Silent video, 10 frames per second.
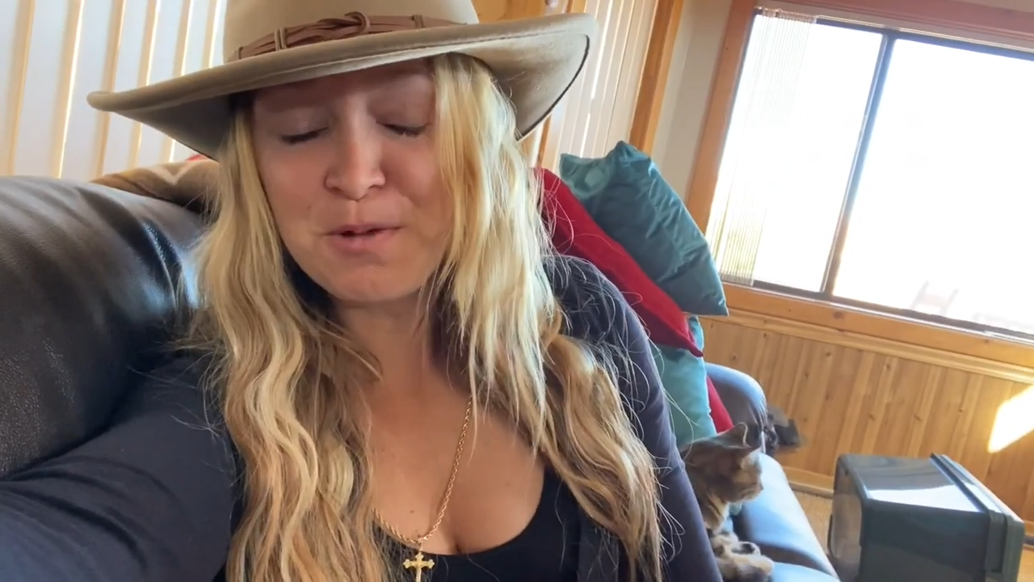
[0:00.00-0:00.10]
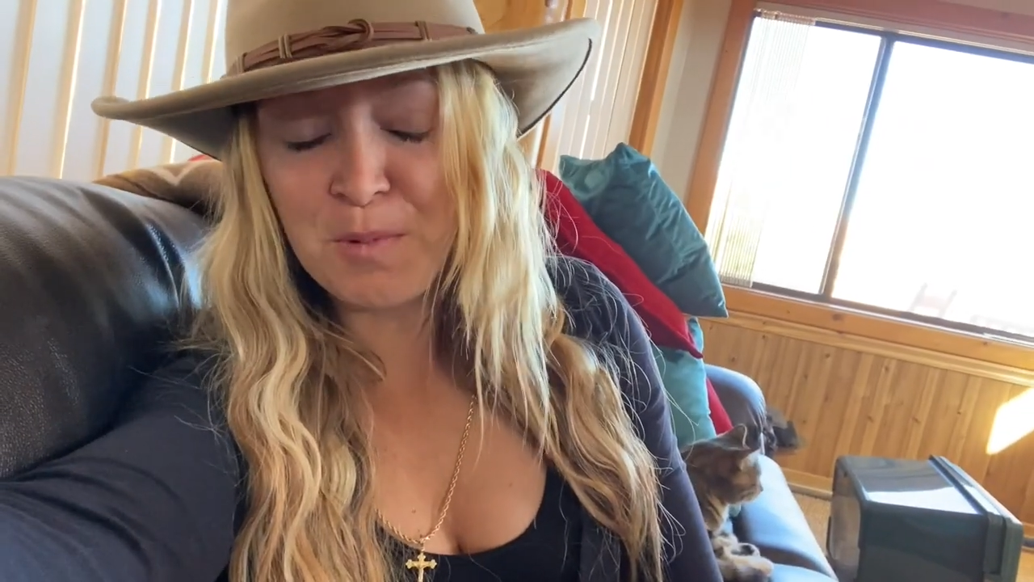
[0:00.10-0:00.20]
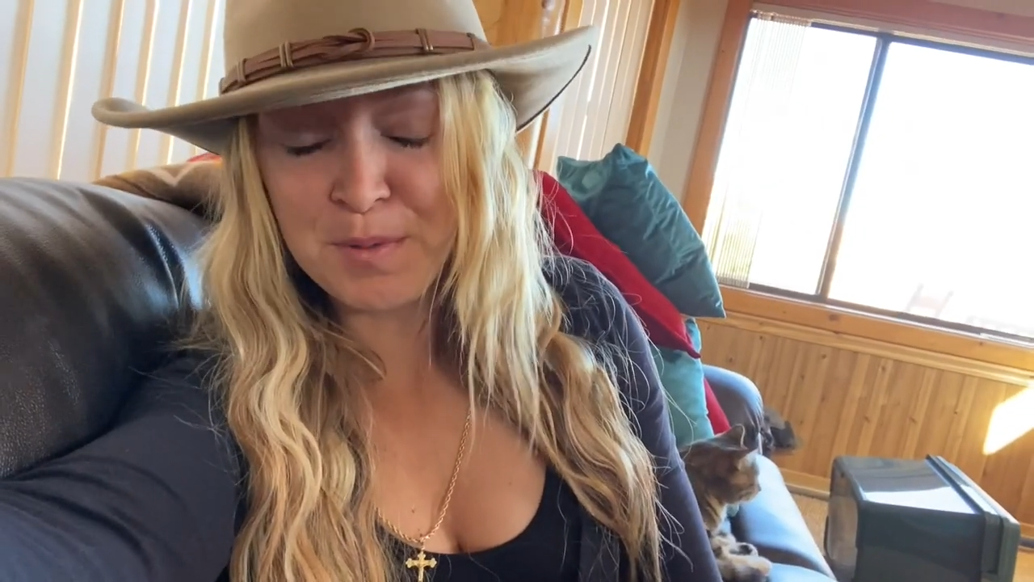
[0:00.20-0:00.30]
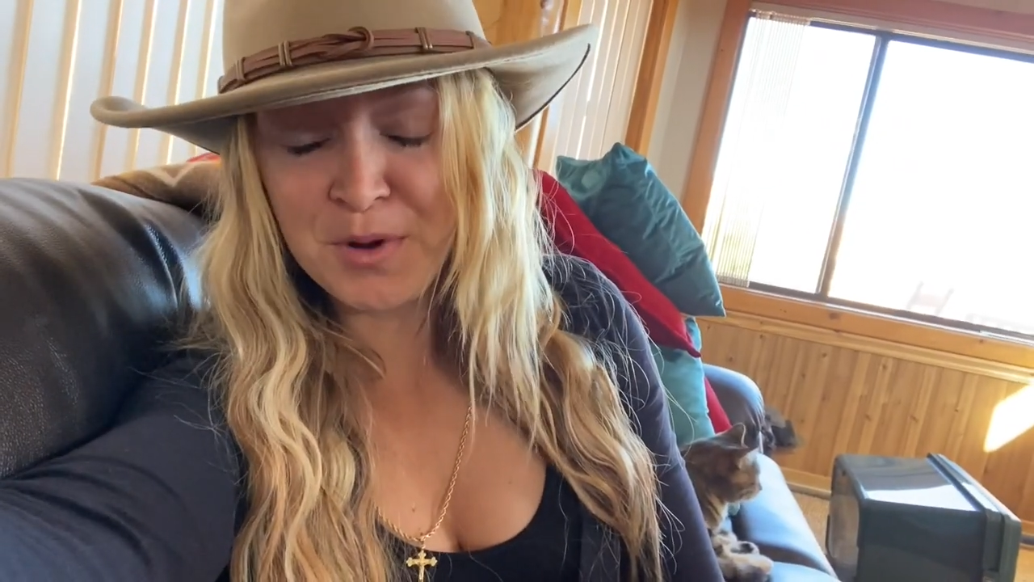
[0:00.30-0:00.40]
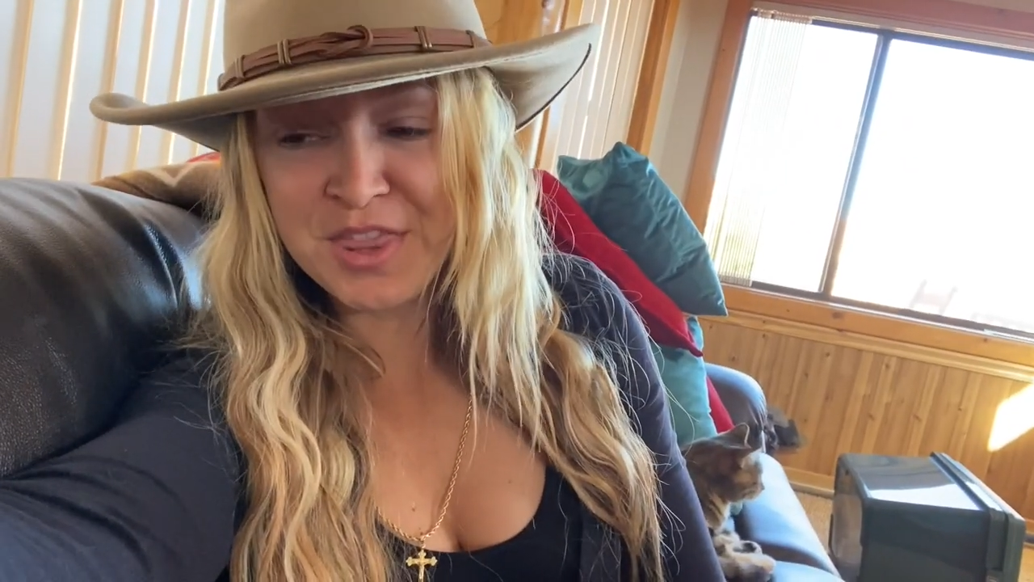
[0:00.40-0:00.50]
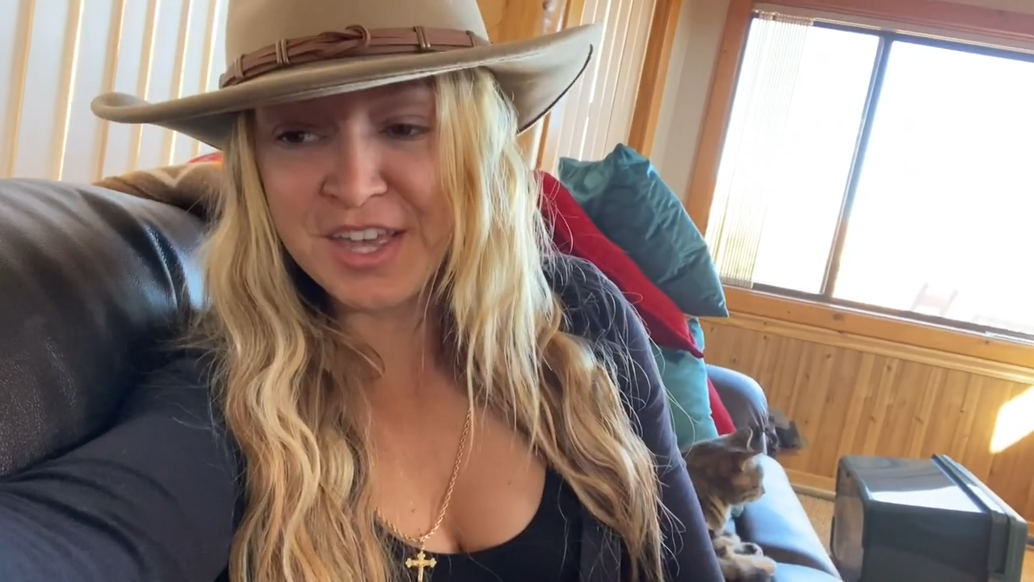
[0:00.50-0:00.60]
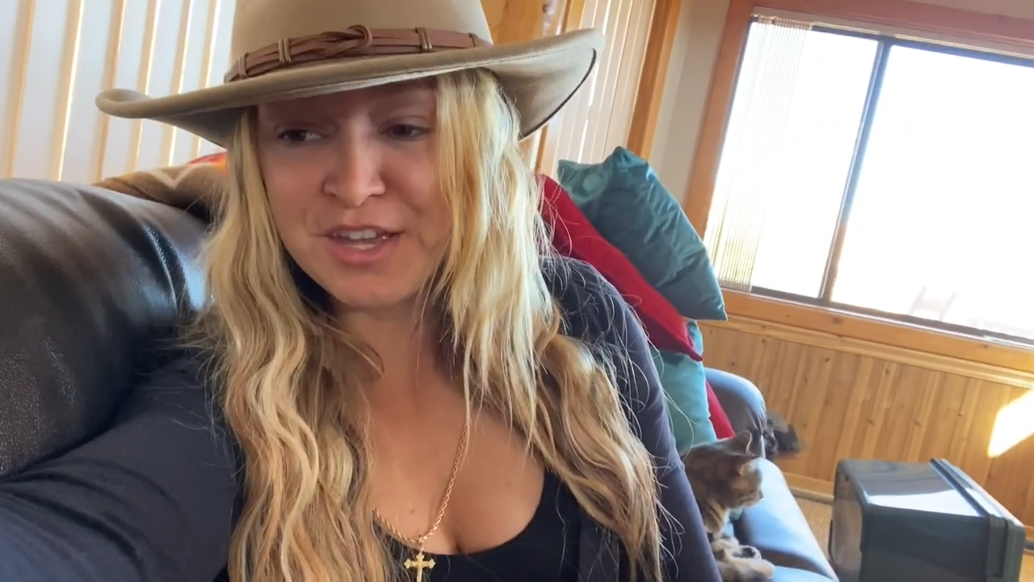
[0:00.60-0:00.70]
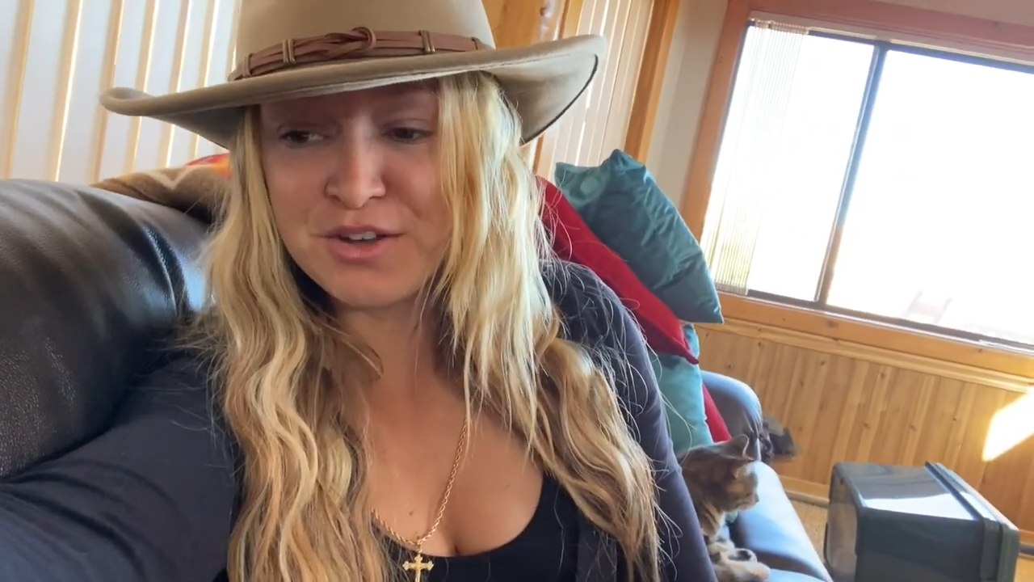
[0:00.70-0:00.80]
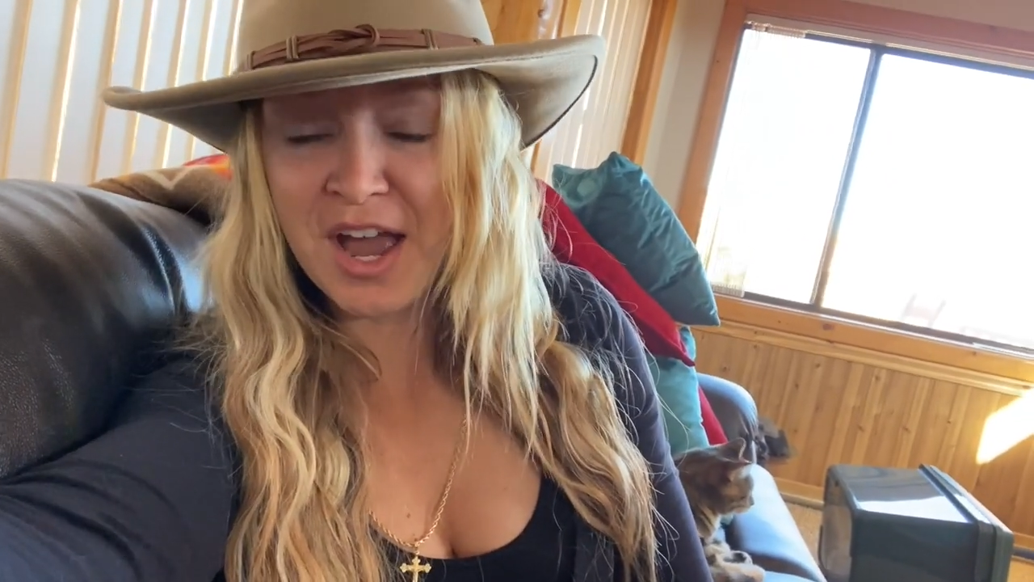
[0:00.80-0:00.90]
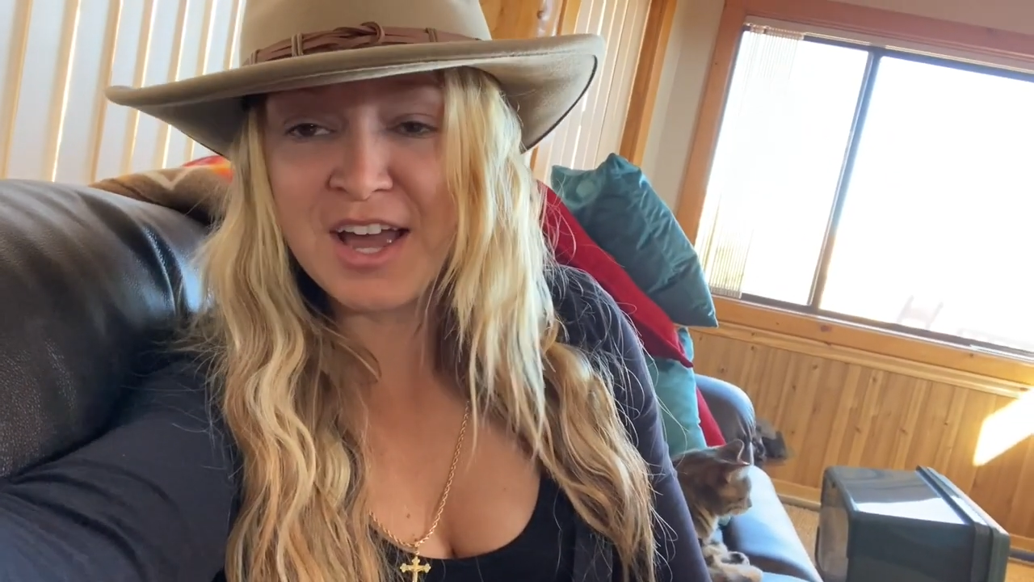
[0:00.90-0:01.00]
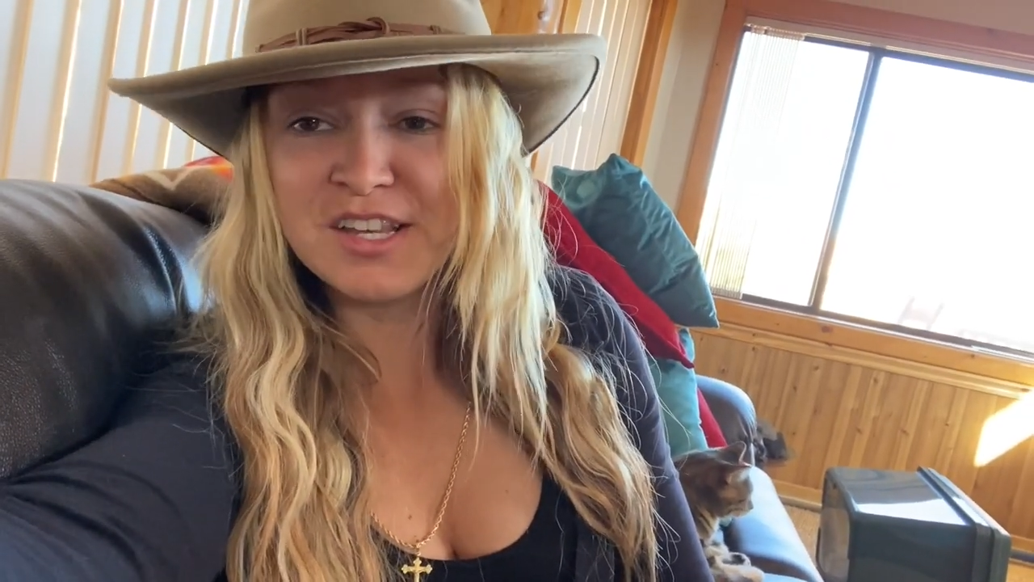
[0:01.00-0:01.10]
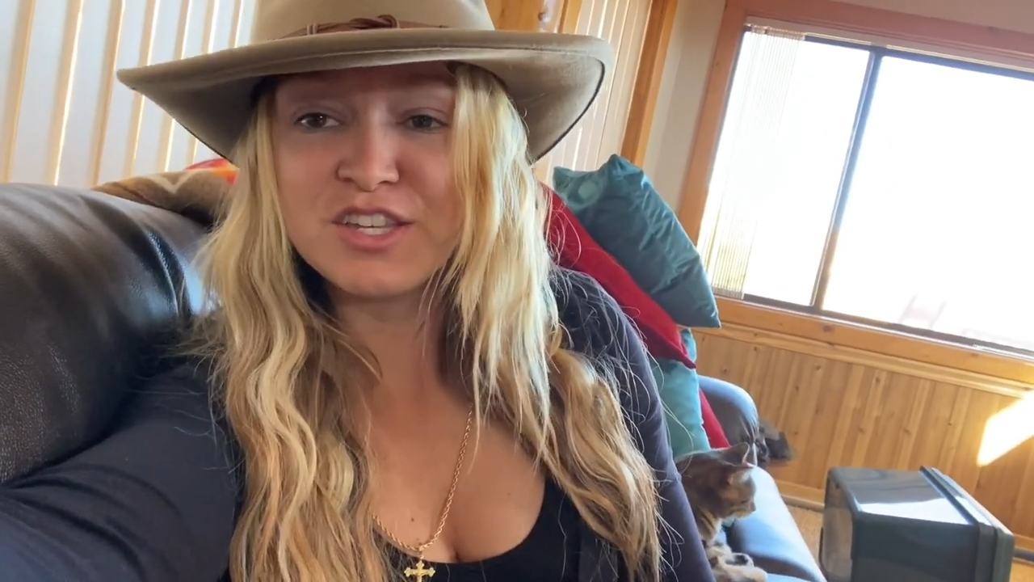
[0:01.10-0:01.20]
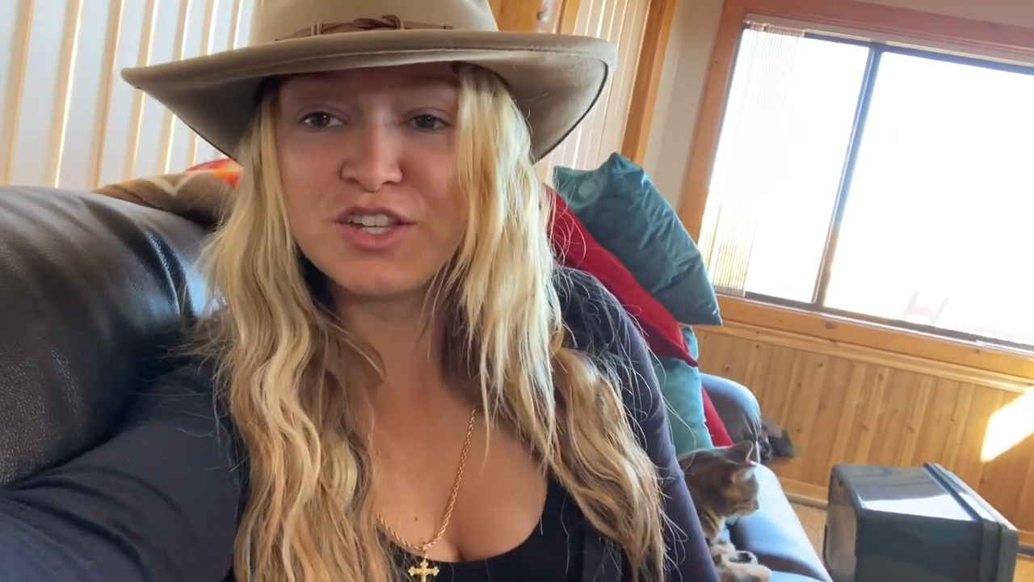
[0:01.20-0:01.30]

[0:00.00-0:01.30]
one more thing, you guys.